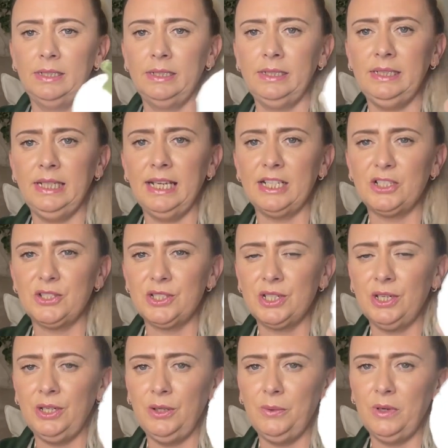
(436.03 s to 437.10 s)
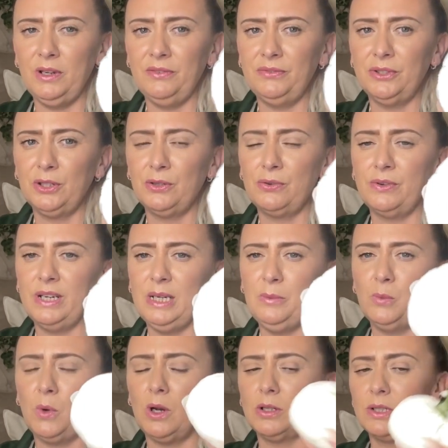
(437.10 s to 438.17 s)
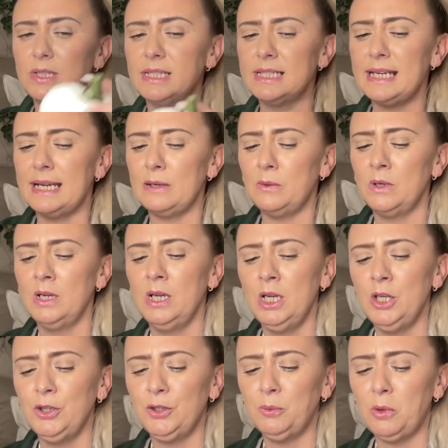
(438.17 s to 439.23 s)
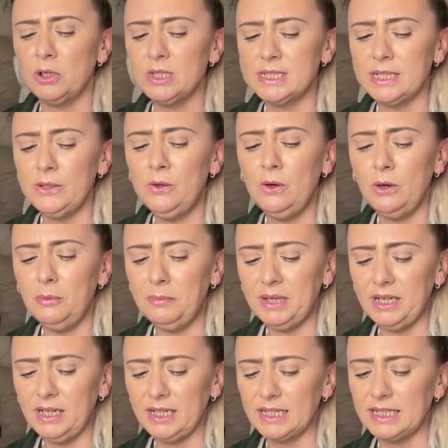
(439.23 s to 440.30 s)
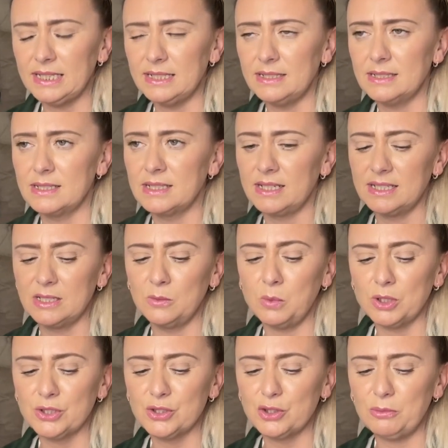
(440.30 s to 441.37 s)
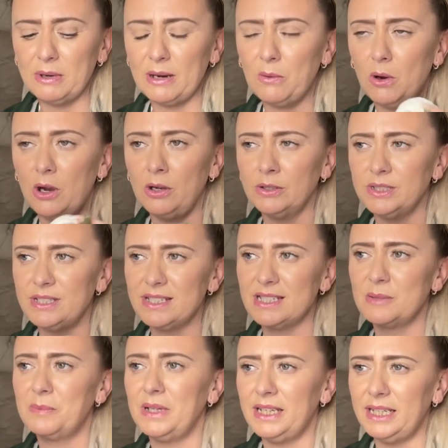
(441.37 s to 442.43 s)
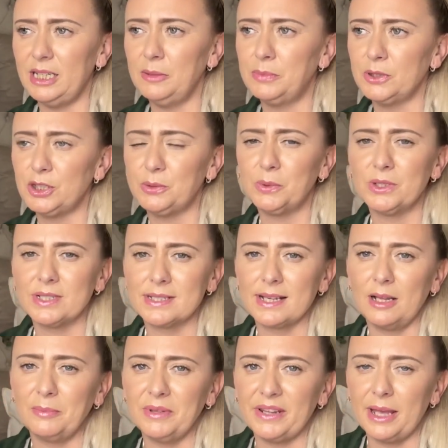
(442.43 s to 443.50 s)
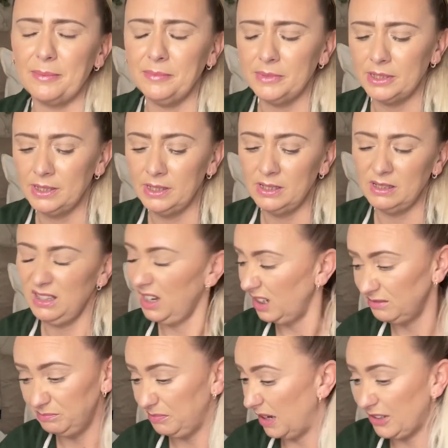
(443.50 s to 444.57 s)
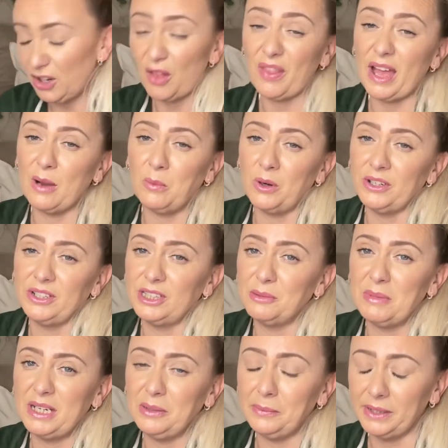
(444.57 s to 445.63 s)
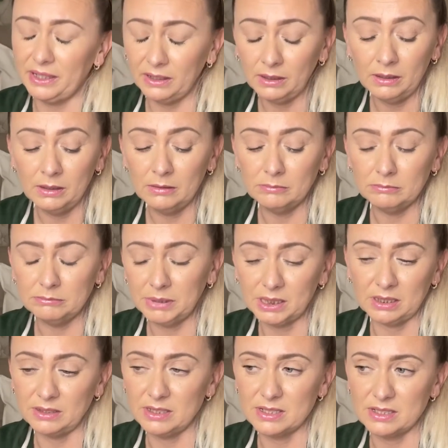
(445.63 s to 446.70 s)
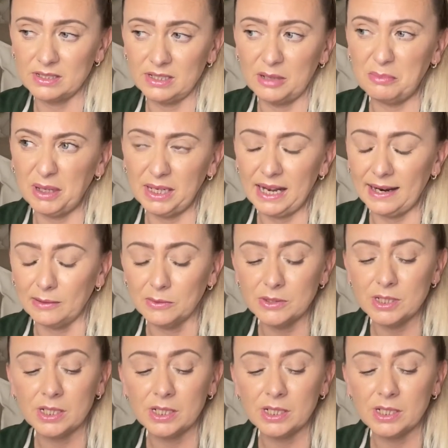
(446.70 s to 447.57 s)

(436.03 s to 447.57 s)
You get two of the cream ones. Now, the ones in Home Bargains, because there was some out on display, which wouldn't sell me them. Not that I wanted them anyway, because they've been out.